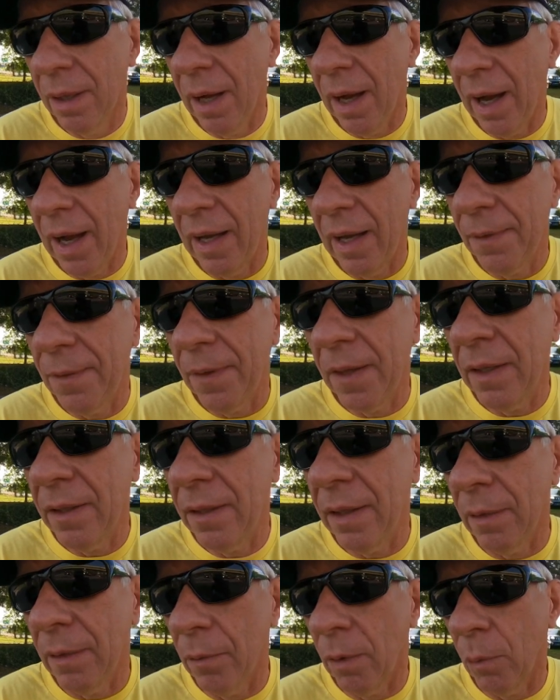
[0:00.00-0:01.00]
Yep. I
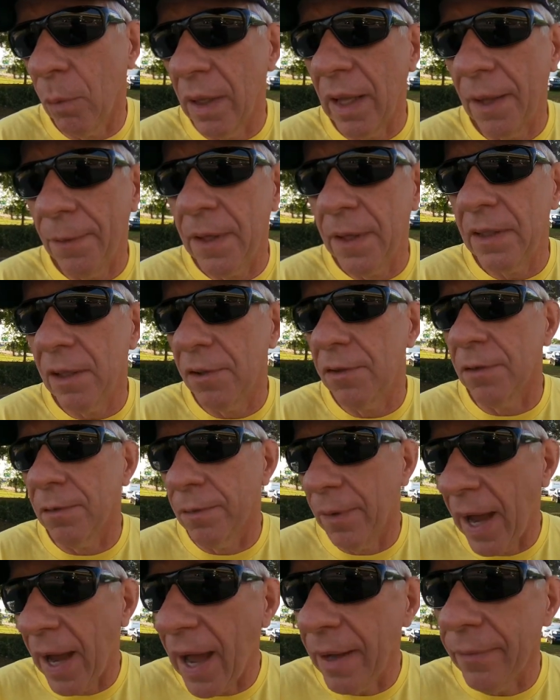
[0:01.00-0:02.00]
think they're
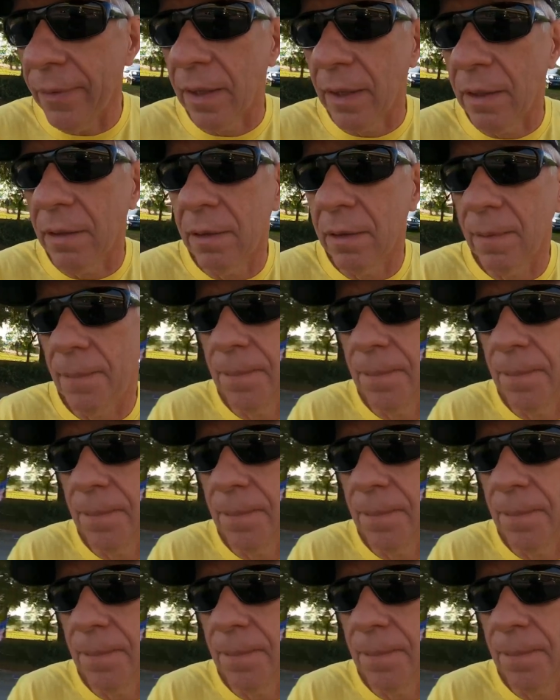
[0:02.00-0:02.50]
surviving.